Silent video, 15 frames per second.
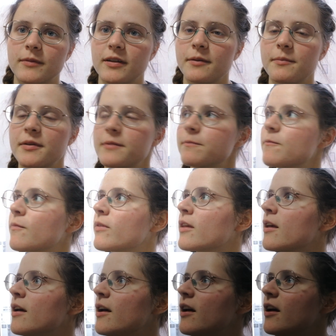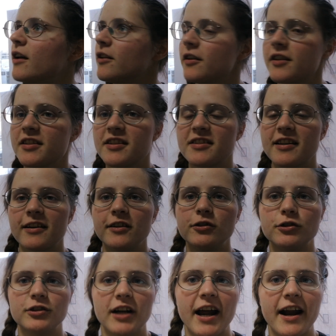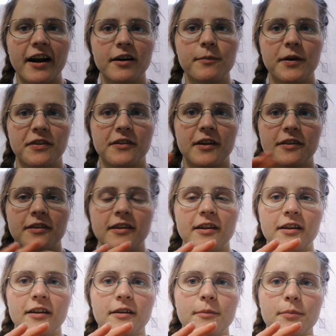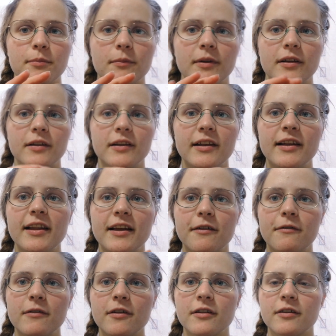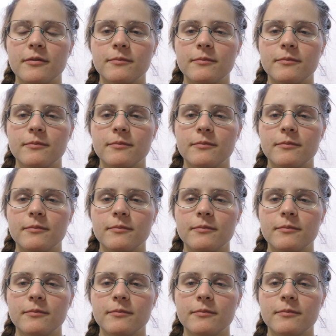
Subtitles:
I mean, not necessarily rare, but that they live,